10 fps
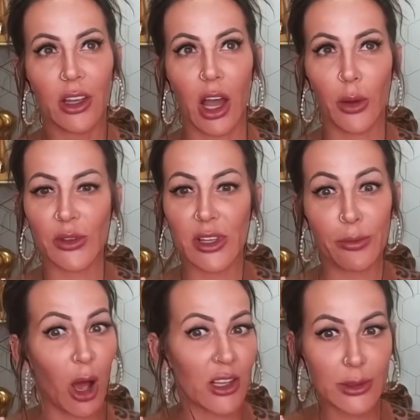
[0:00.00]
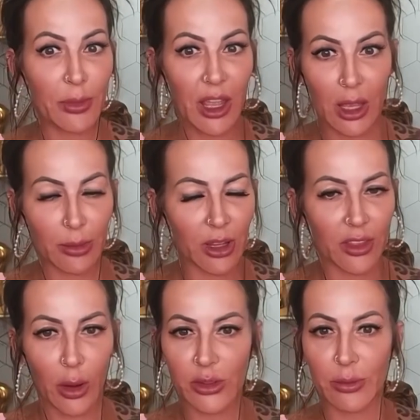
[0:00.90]
I was a boss babe.
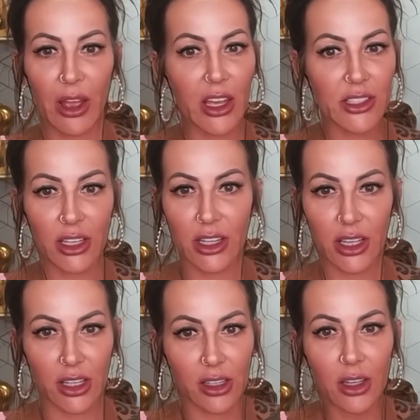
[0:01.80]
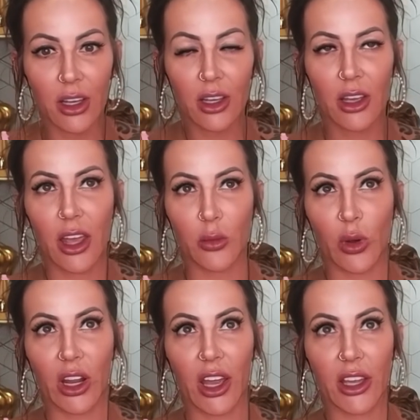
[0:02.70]
That was my identity. And
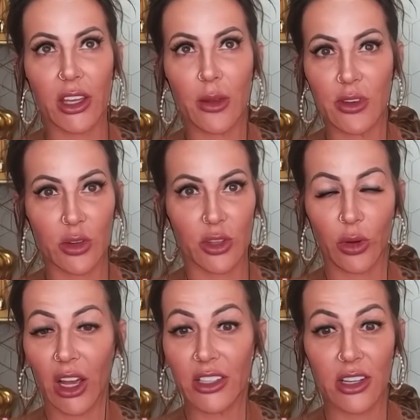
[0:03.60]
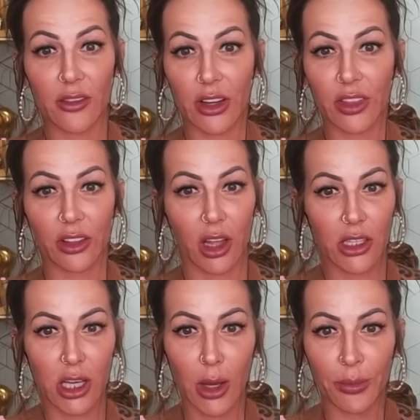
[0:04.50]
when I came to Arizona, I didn't have anything
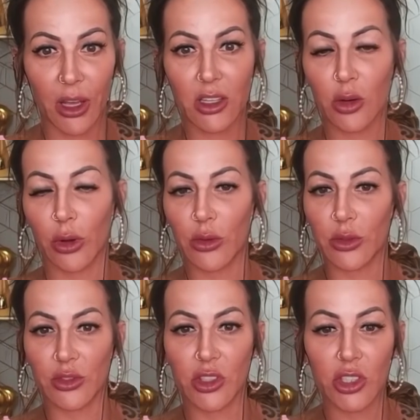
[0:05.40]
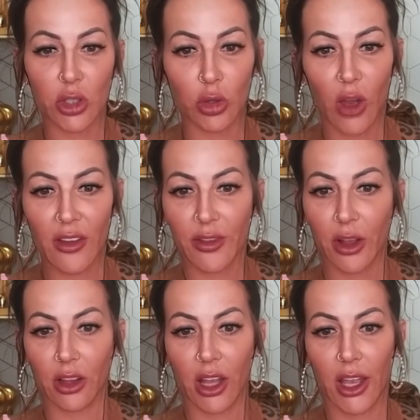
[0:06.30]
lined up. I didn't know what I was supposed to do. I
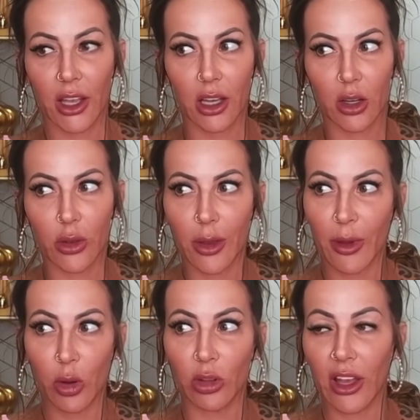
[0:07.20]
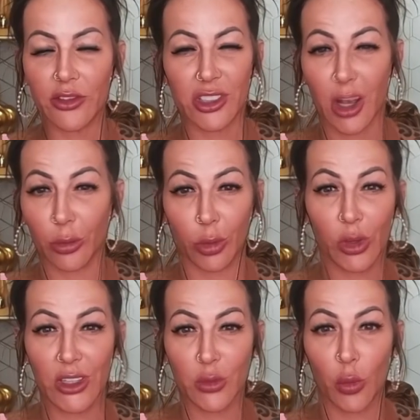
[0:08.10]
felt like, okay, my whole life just got ruined.